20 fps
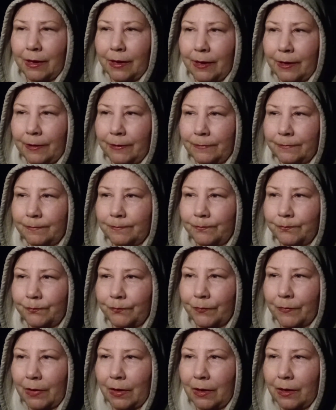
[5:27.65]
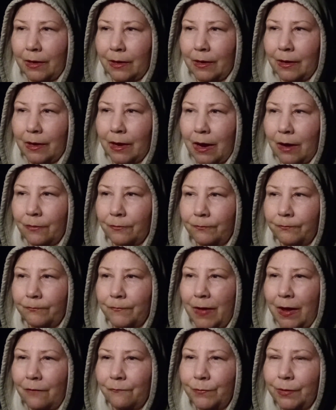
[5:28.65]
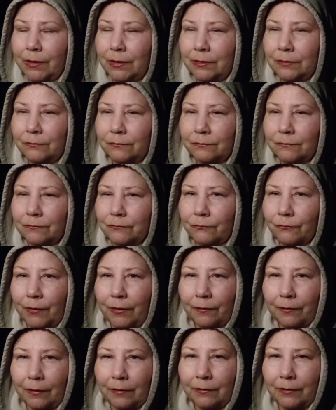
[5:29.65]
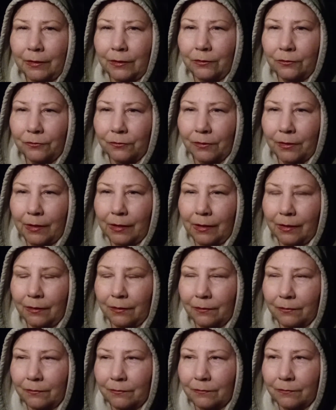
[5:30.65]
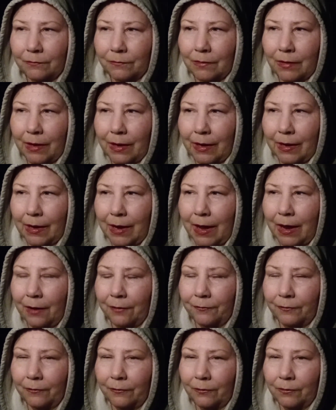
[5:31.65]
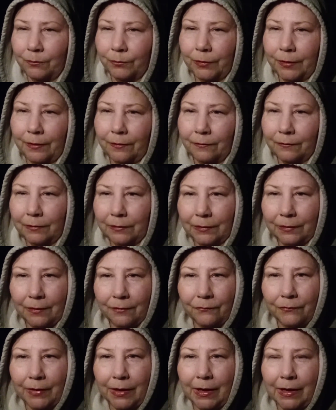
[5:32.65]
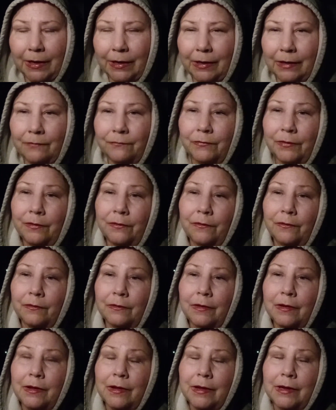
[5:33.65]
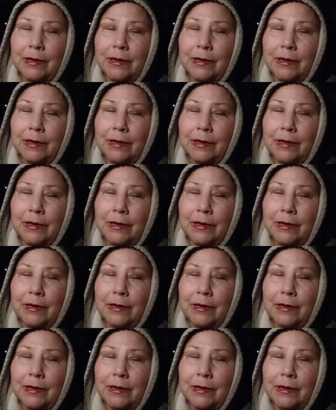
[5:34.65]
and uh, I've, I've been recently looking at houses and place to live, and if it's